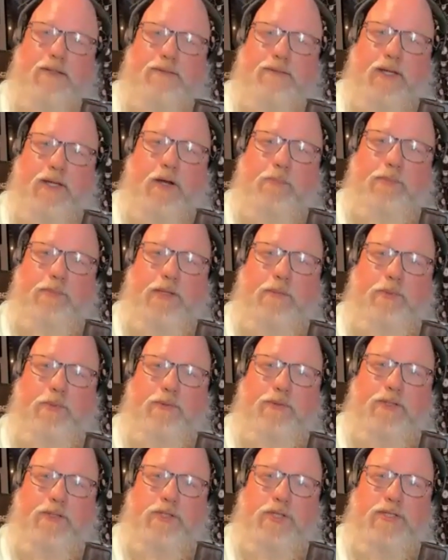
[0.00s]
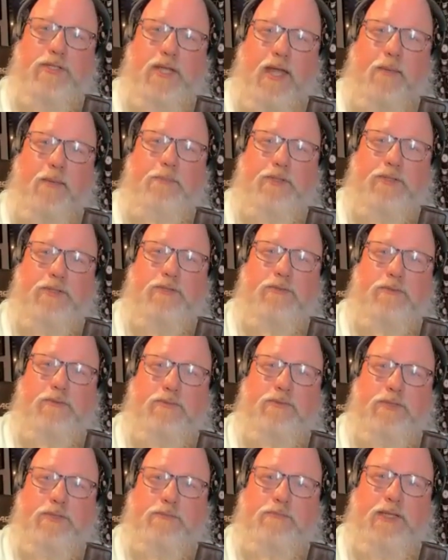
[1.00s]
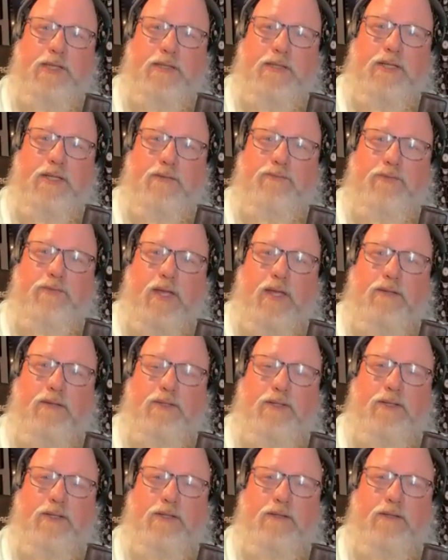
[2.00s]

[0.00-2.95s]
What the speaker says: They are people that just happen to be at the event,